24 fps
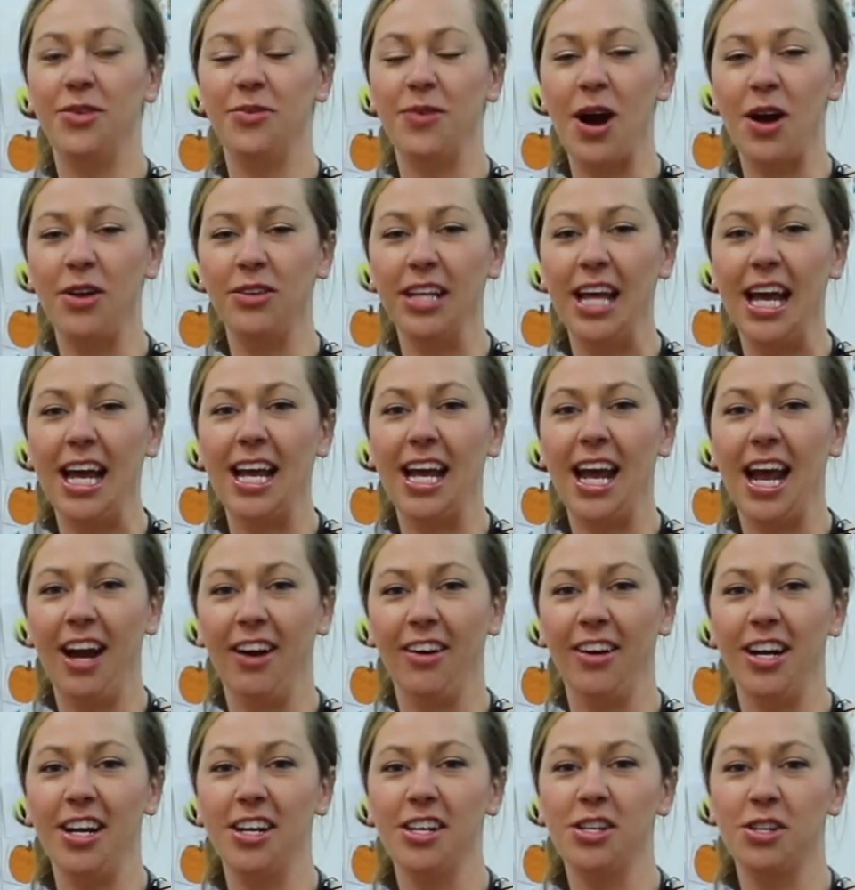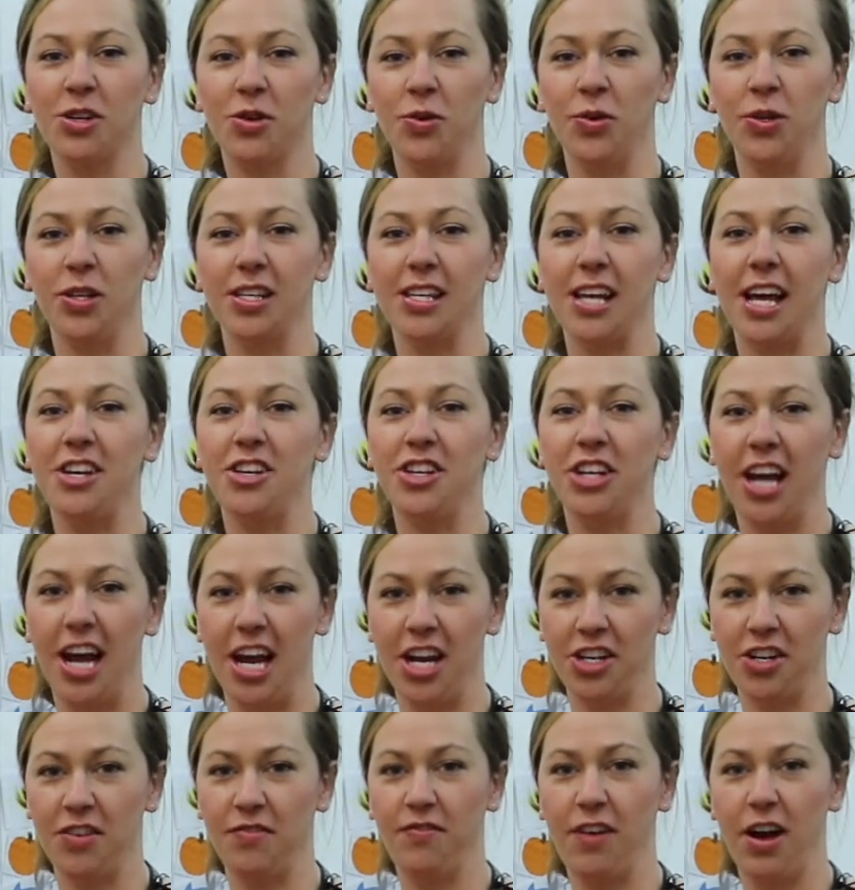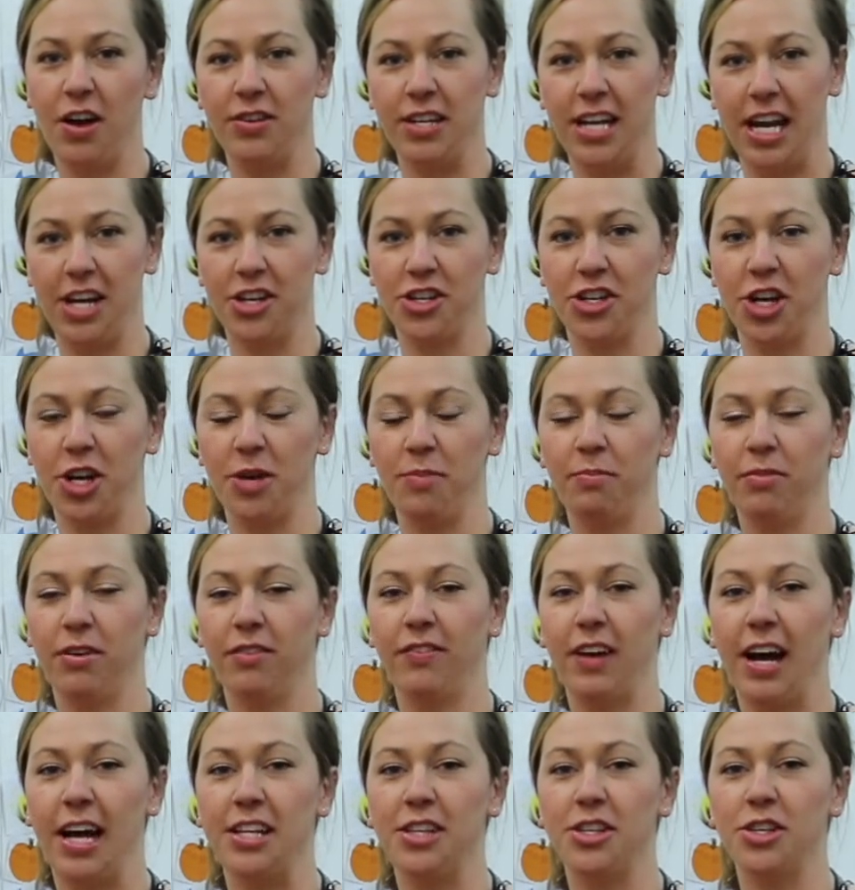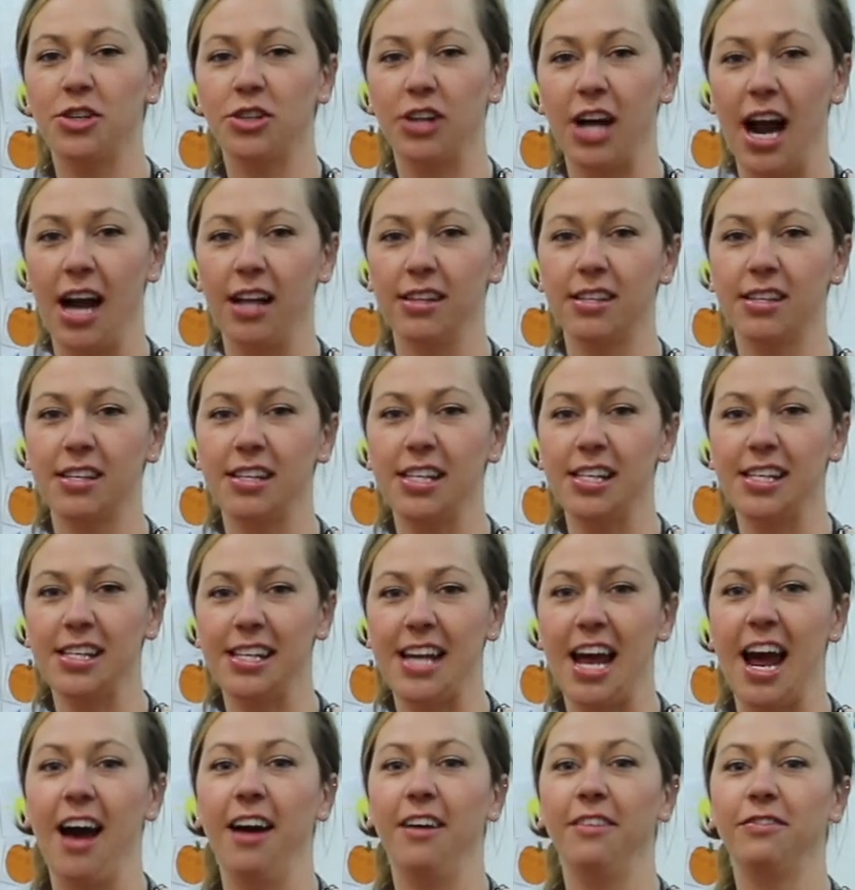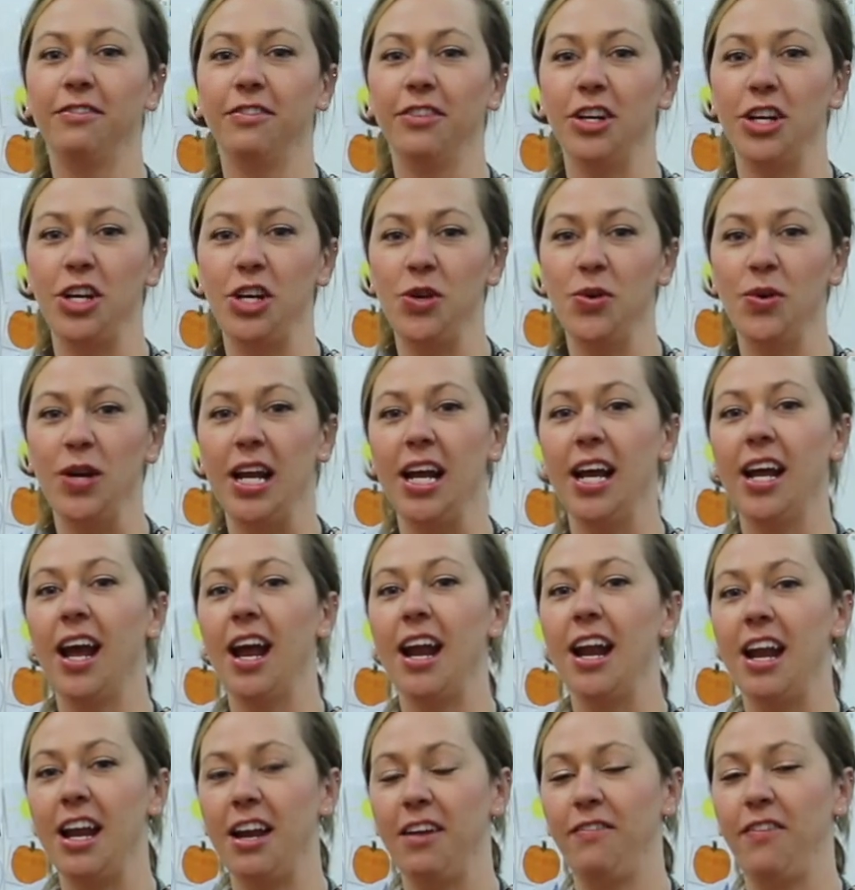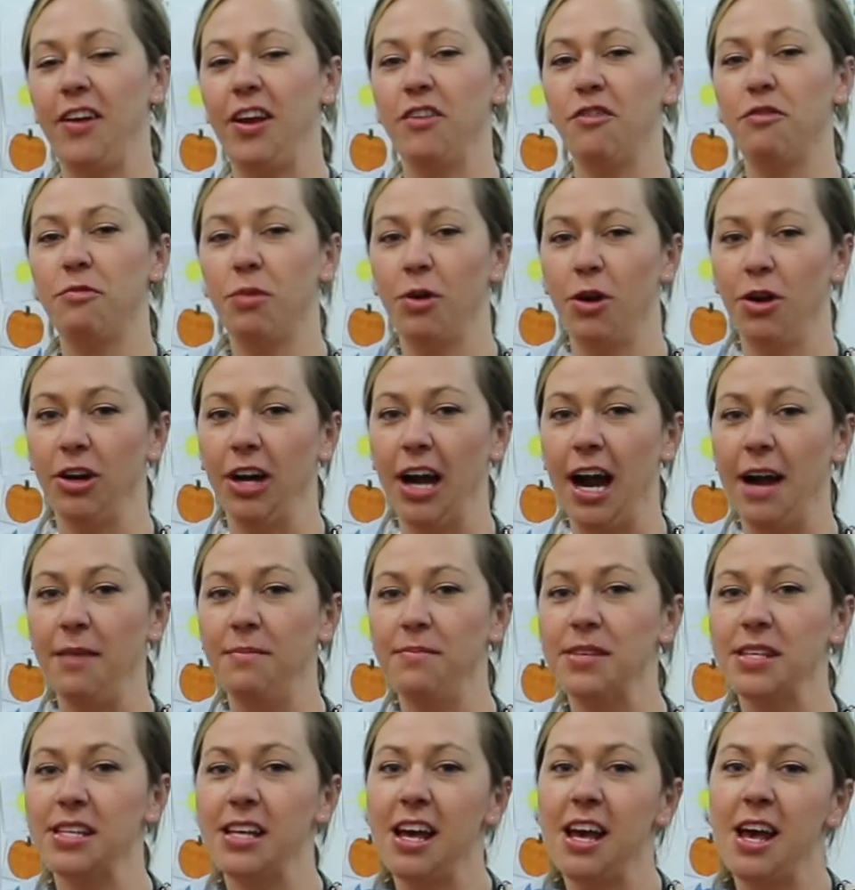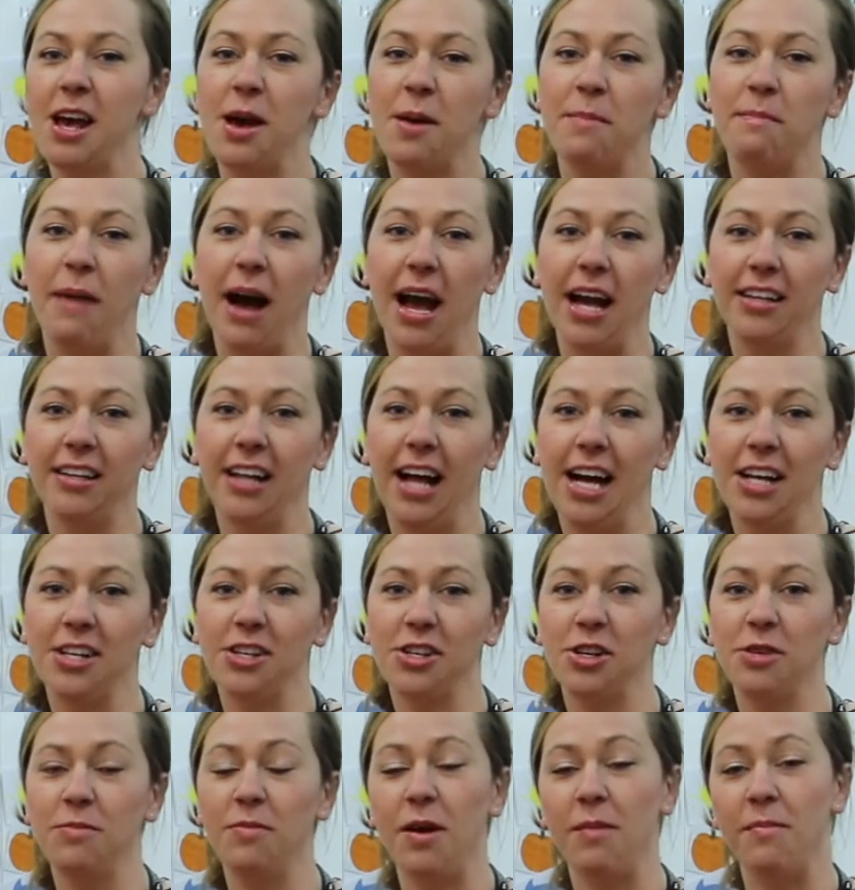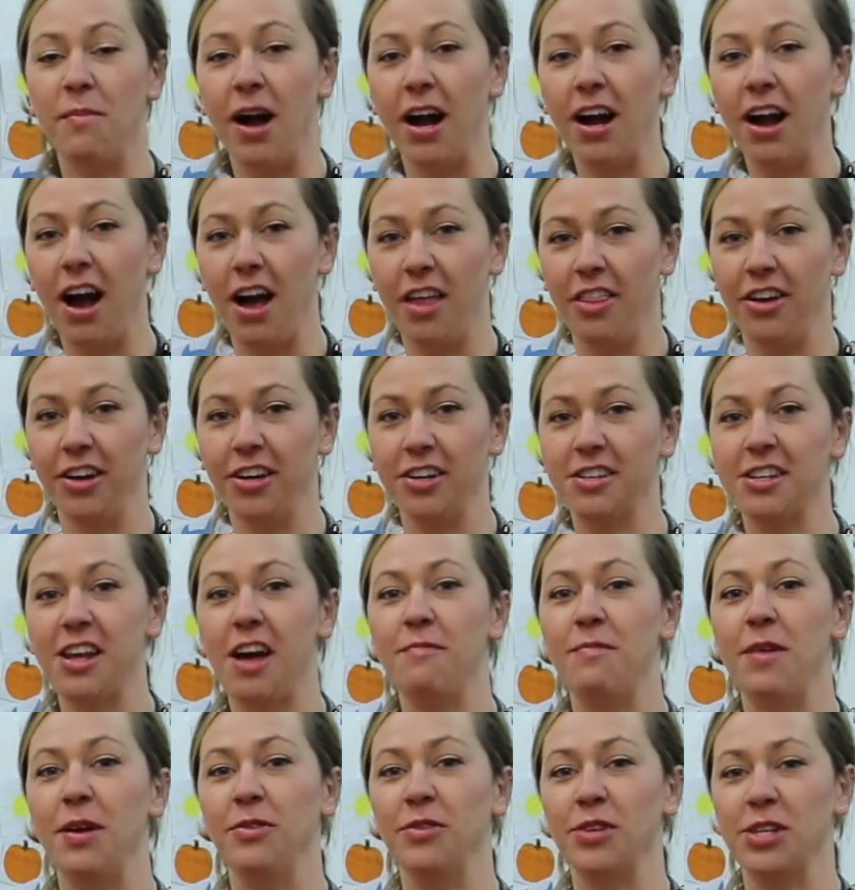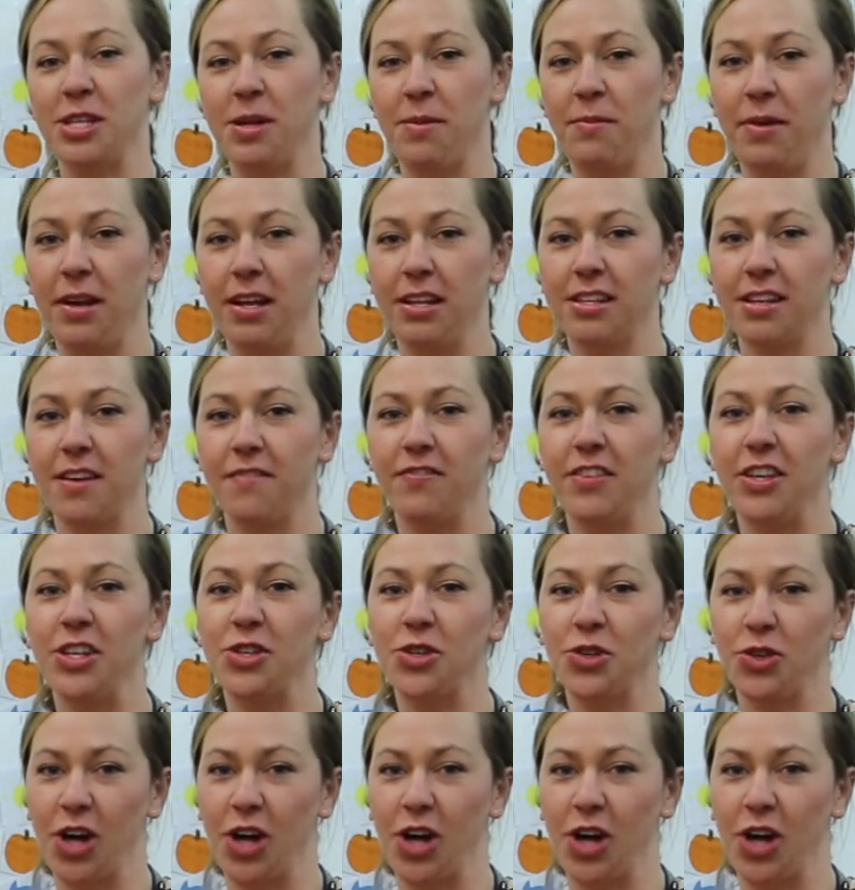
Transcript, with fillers: The Round Lake Area Schools Education Foundation provides grants to staff for unique and innovative innovative programs. My classroom, among others, have been recipients of these